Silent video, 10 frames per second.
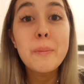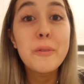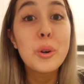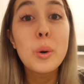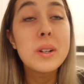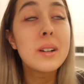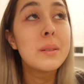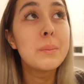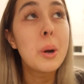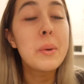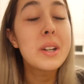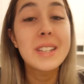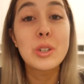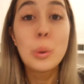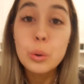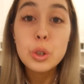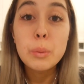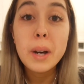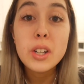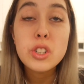for probably because I talk too
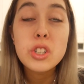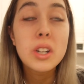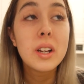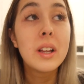much.